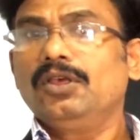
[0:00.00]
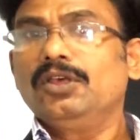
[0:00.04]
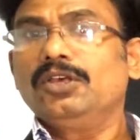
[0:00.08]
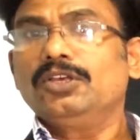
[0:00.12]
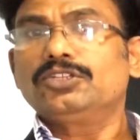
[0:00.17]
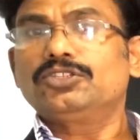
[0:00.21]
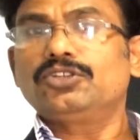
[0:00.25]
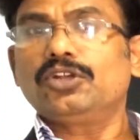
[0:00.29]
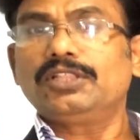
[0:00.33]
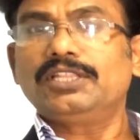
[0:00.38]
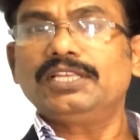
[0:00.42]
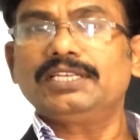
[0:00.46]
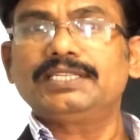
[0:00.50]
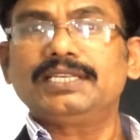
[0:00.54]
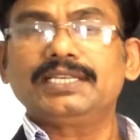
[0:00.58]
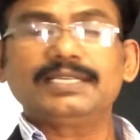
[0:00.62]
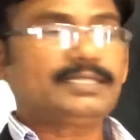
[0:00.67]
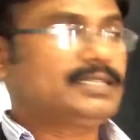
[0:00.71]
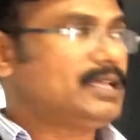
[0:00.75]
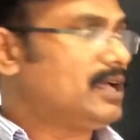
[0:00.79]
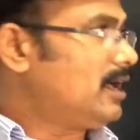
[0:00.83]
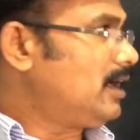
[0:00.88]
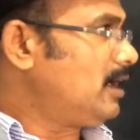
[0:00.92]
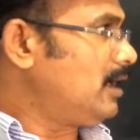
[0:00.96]
So this
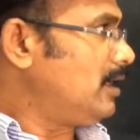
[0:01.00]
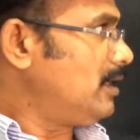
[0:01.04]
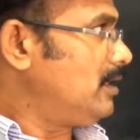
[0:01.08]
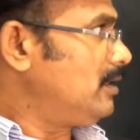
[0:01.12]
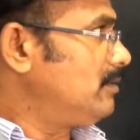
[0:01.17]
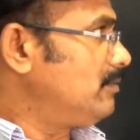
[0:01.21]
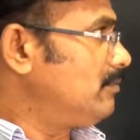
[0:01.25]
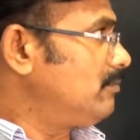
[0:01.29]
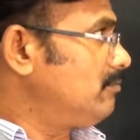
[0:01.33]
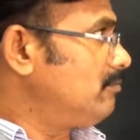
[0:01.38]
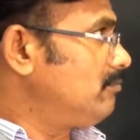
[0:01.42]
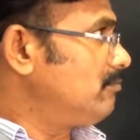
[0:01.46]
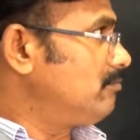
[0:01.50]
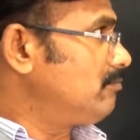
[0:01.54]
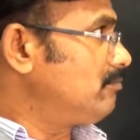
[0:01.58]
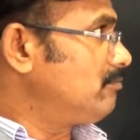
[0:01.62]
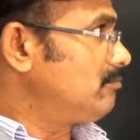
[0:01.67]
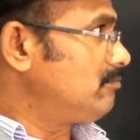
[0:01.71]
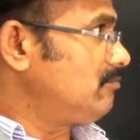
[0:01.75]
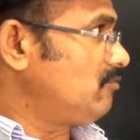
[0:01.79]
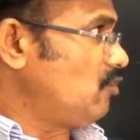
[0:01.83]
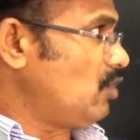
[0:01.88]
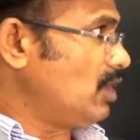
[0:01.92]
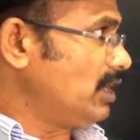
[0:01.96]
is the
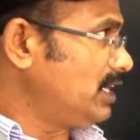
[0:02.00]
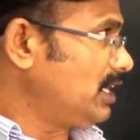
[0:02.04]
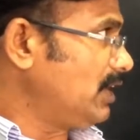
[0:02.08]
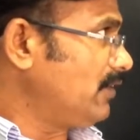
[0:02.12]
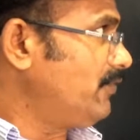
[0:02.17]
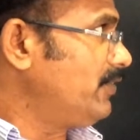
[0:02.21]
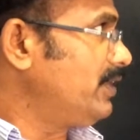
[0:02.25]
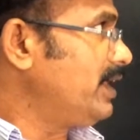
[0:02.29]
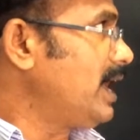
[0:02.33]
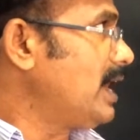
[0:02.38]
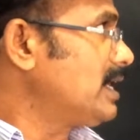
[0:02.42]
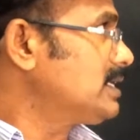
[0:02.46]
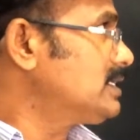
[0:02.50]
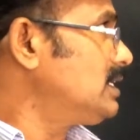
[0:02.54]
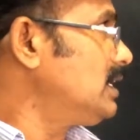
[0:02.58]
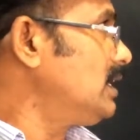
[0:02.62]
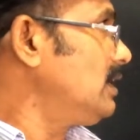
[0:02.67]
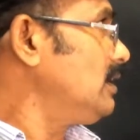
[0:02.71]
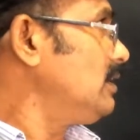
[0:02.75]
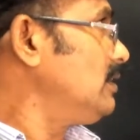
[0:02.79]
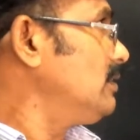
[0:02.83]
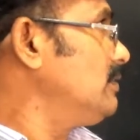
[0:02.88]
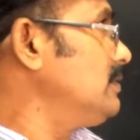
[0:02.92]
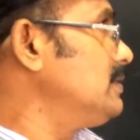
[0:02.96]
want of
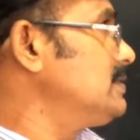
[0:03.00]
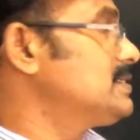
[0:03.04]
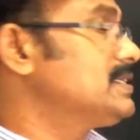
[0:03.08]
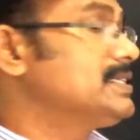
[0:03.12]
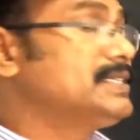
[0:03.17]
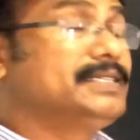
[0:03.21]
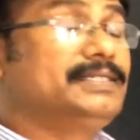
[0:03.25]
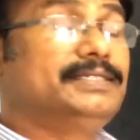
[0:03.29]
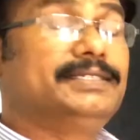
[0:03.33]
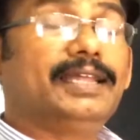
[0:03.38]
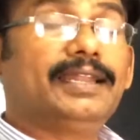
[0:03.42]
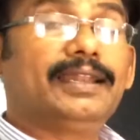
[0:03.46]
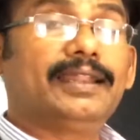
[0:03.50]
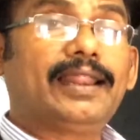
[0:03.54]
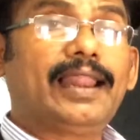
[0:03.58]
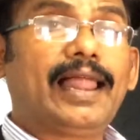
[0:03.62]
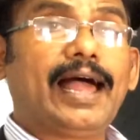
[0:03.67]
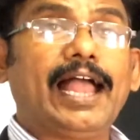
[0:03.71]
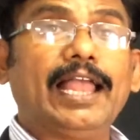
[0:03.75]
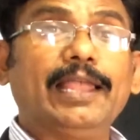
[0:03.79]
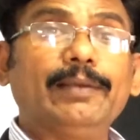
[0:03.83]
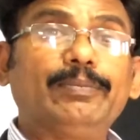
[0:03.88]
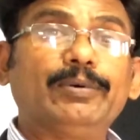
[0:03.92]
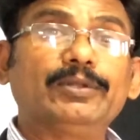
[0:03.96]
reaction. This is general
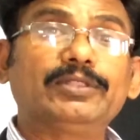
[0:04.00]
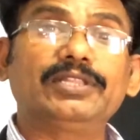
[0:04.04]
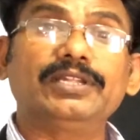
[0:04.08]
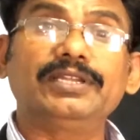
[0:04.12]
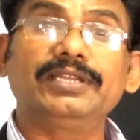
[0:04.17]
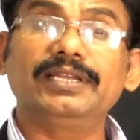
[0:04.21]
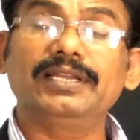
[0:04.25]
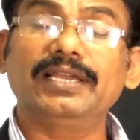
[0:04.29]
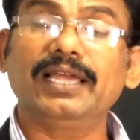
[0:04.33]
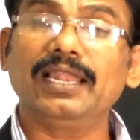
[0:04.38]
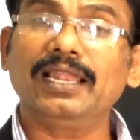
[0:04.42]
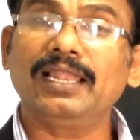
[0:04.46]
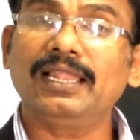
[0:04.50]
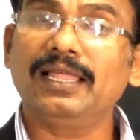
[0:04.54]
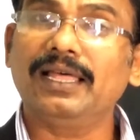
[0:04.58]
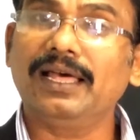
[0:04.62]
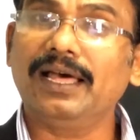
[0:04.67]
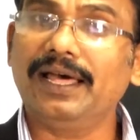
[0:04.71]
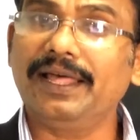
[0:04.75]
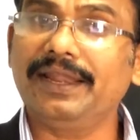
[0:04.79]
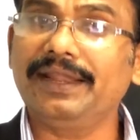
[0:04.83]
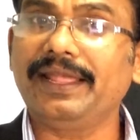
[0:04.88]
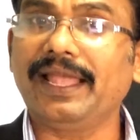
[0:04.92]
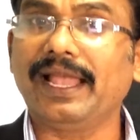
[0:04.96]
hypothetical
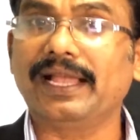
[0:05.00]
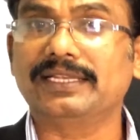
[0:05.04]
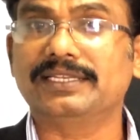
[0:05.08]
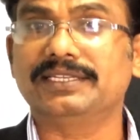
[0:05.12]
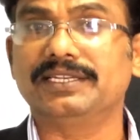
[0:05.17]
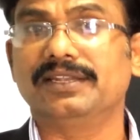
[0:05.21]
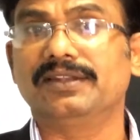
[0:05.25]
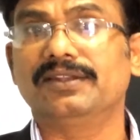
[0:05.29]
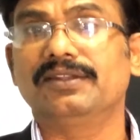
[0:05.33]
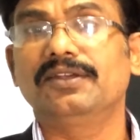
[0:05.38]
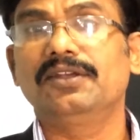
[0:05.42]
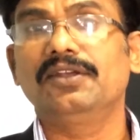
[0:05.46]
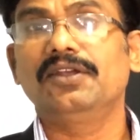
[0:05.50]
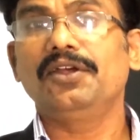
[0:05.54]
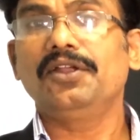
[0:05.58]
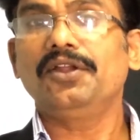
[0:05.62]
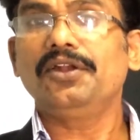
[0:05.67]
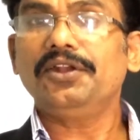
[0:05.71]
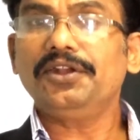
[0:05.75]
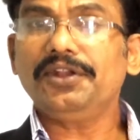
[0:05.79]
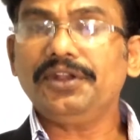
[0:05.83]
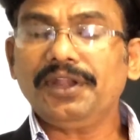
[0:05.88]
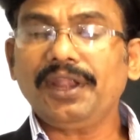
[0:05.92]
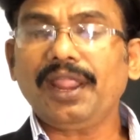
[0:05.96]
reaction.
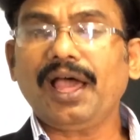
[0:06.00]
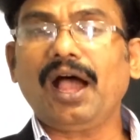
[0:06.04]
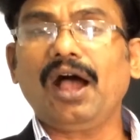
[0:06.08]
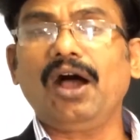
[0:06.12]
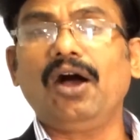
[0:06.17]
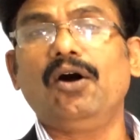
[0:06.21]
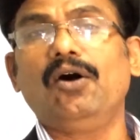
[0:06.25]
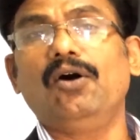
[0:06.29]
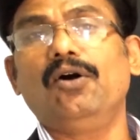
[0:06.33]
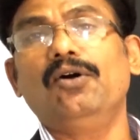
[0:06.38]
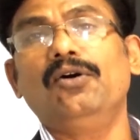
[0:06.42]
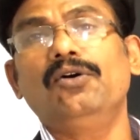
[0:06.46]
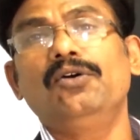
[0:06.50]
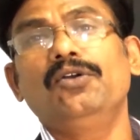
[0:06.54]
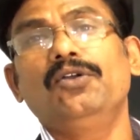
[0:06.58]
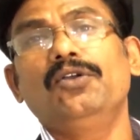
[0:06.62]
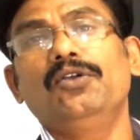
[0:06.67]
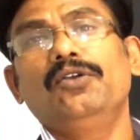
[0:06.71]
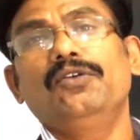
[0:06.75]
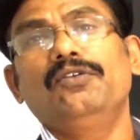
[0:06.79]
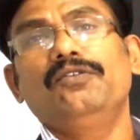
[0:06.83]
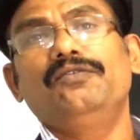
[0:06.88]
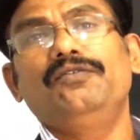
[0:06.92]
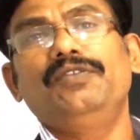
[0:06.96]
Now
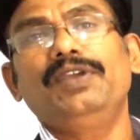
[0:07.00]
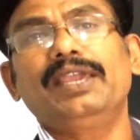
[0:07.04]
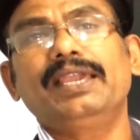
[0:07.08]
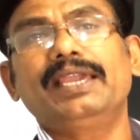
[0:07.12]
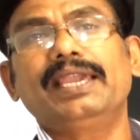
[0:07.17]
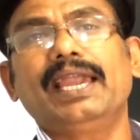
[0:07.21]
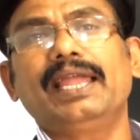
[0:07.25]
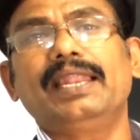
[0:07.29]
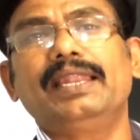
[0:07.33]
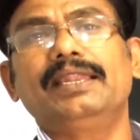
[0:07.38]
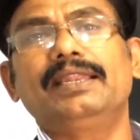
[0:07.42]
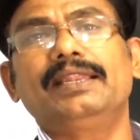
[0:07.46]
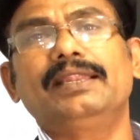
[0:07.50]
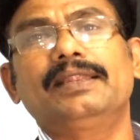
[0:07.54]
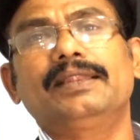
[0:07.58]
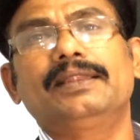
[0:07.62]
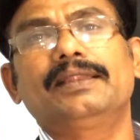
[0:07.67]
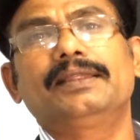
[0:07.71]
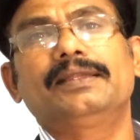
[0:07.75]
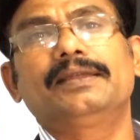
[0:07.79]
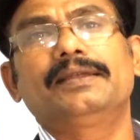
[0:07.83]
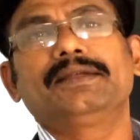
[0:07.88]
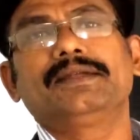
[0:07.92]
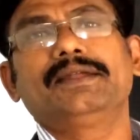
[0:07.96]
we can
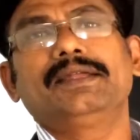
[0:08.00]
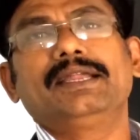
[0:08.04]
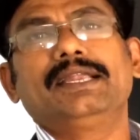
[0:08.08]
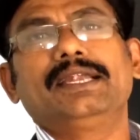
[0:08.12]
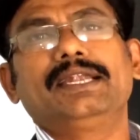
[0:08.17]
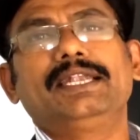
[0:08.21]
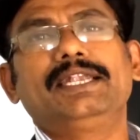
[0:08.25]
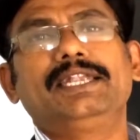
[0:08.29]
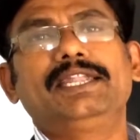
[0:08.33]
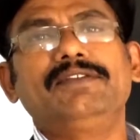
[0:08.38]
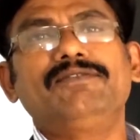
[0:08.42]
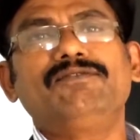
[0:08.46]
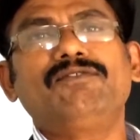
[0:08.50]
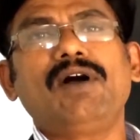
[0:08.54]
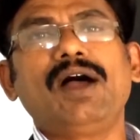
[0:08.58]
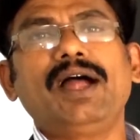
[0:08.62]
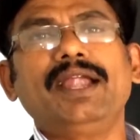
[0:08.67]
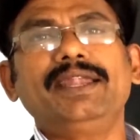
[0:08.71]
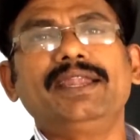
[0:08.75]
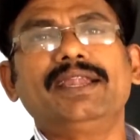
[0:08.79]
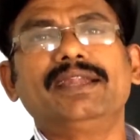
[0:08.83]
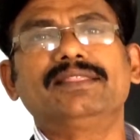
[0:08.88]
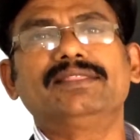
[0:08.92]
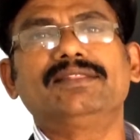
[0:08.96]

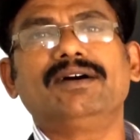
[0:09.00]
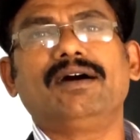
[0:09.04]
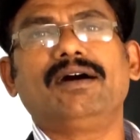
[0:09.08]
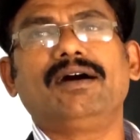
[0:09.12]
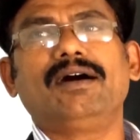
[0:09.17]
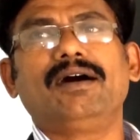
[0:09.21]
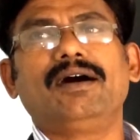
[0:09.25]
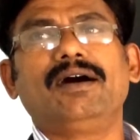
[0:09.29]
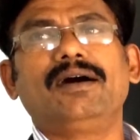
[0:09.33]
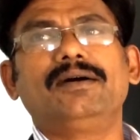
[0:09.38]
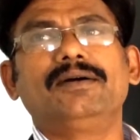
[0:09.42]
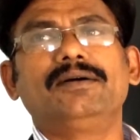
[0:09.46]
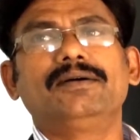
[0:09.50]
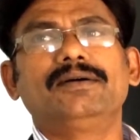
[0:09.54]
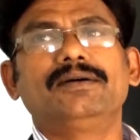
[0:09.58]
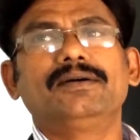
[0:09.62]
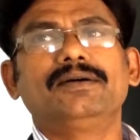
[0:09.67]
divide the